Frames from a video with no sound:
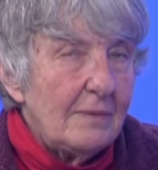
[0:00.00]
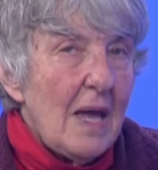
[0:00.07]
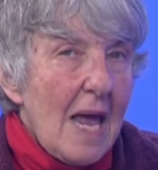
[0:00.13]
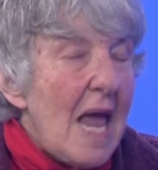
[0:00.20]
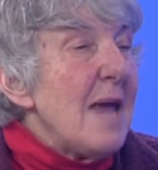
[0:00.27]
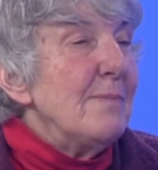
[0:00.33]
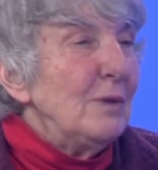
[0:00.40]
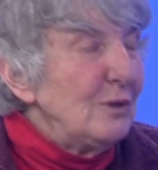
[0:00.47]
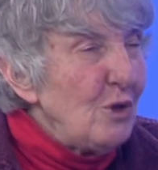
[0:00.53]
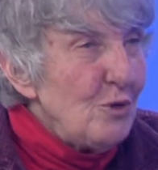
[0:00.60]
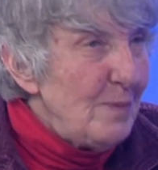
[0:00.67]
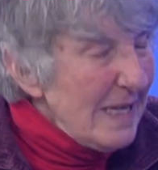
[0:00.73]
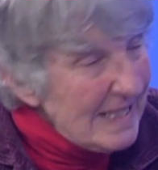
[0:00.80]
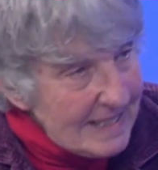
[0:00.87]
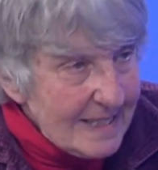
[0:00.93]
able to
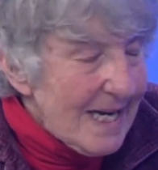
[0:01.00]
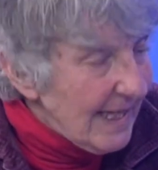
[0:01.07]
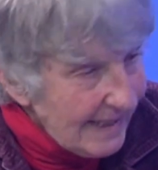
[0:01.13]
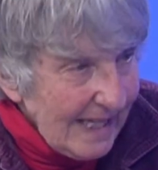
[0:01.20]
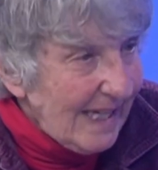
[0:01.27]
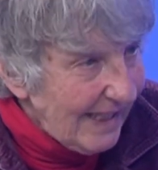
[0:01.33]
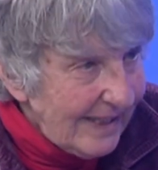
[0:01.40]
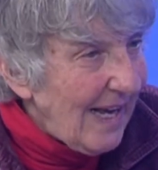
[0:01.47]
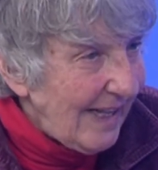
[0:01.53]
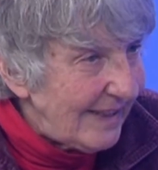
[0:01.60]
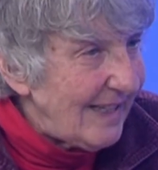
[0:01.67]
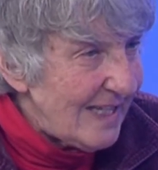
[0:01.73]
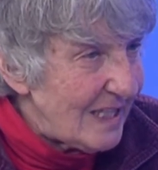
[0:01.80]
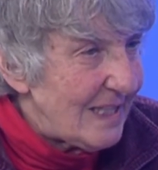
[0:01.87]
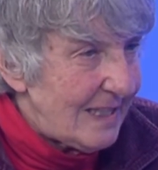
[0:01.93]
be studied at
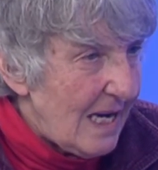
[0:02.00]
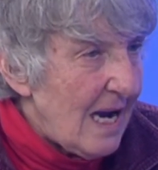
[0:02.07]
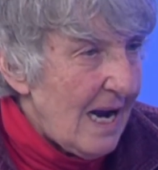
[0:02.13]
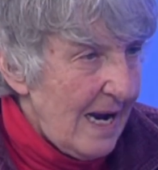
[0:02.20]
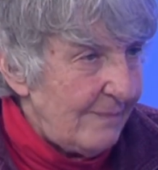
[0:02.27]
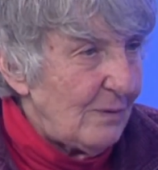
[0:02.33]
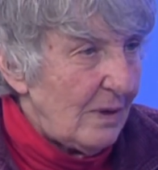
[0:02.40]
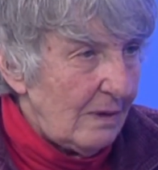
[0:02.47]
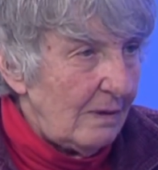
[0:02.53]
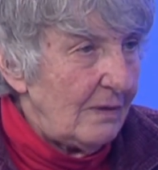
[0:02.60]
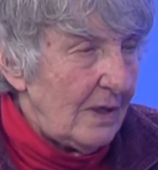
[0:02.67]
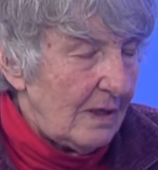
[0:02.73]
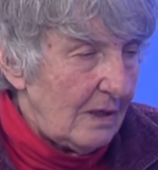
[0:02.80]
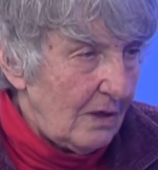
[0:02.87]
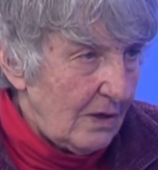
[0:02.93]
this time where
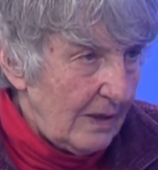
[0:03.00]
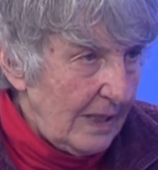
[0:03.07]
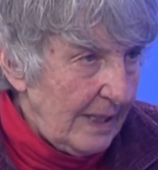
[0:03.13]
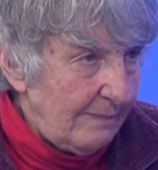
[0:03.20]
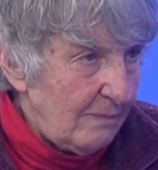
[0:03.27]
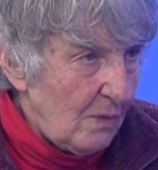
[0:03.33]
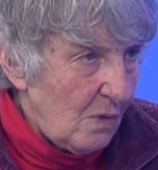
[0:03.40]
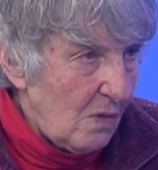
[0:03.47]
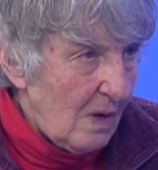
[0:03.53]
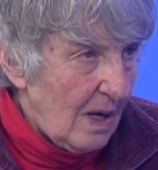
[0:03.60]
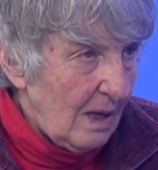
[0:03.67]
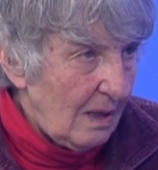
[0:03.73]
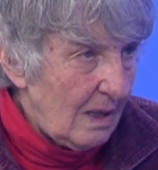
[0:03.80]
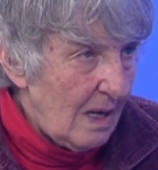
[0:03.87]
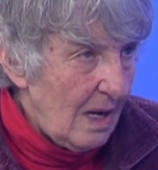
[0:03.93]
they're learning more.